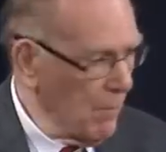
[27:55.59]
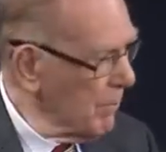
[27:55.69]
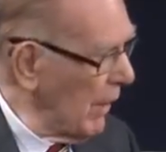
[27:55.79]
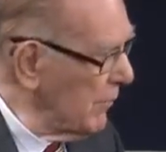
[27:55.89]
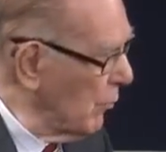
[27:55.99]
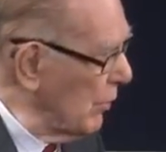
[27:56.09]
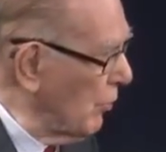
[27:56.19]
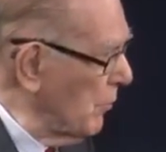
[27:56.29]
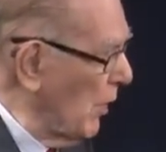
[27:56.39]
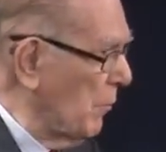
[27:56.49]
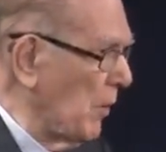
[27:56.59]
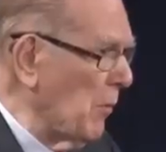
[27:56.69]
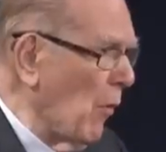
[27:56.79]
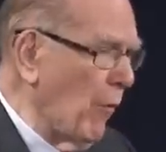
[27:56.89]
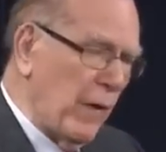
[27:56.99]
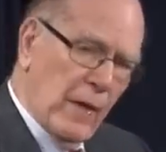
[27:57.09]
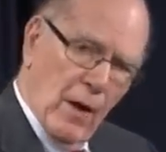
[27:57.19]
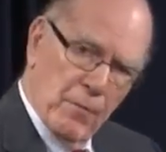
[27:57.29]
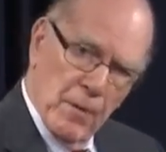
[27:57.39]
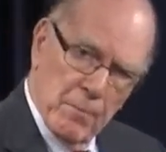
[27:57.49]
by removing
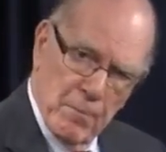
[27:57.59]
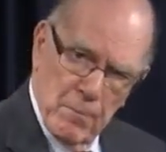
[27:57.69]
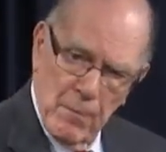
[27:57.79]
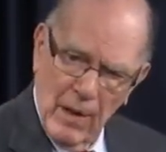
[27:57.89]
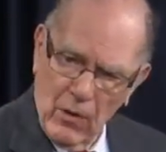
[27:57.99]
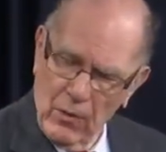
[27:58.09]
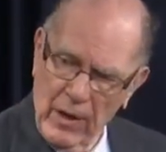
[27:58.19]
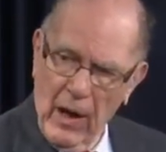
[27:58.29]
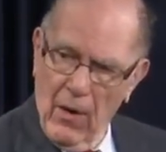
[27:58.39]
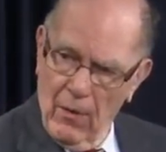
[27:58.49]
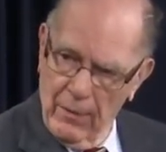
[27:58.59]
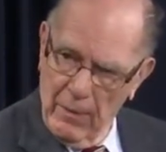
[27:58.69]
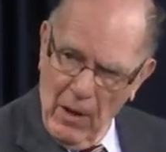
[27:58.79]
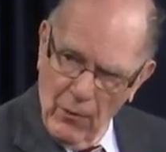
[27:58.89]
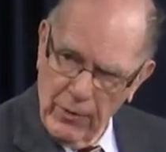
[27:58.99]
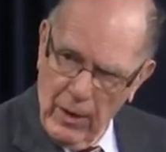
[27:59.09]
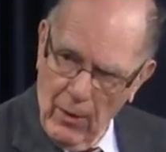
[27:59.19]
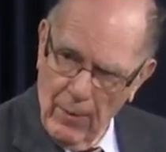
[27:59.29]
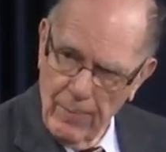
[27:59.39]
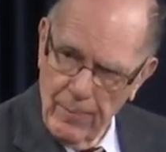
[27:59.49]
their medical care, their health care,